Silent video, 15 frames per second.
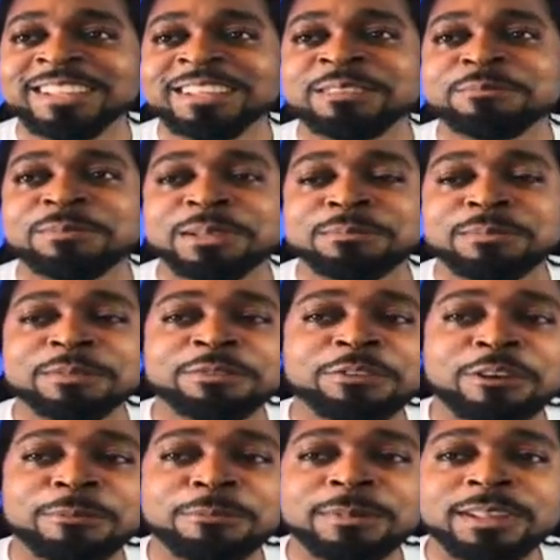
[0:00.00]
but
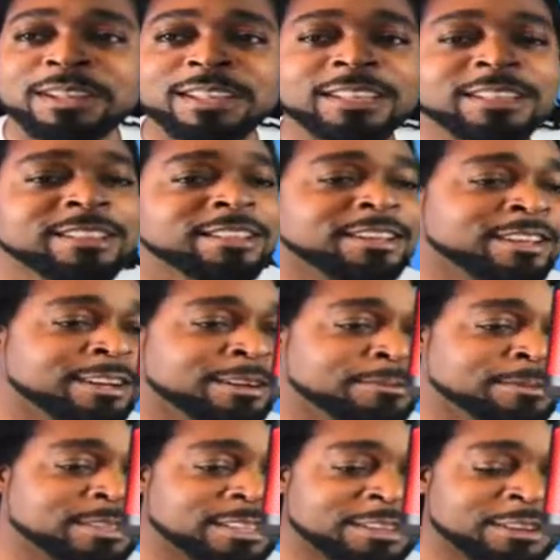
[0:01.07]
before Melinda
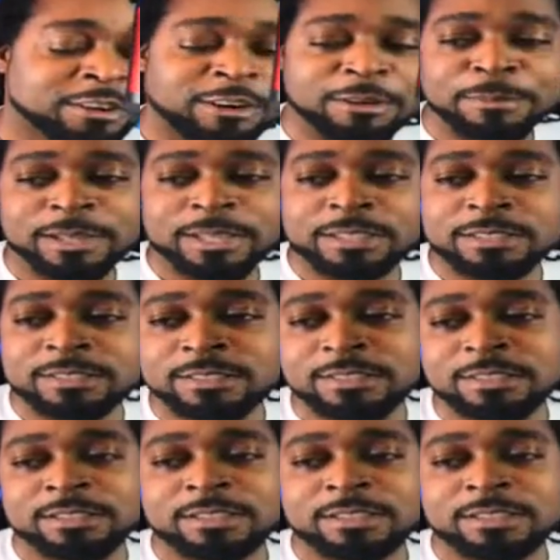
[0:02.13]
comes and comments,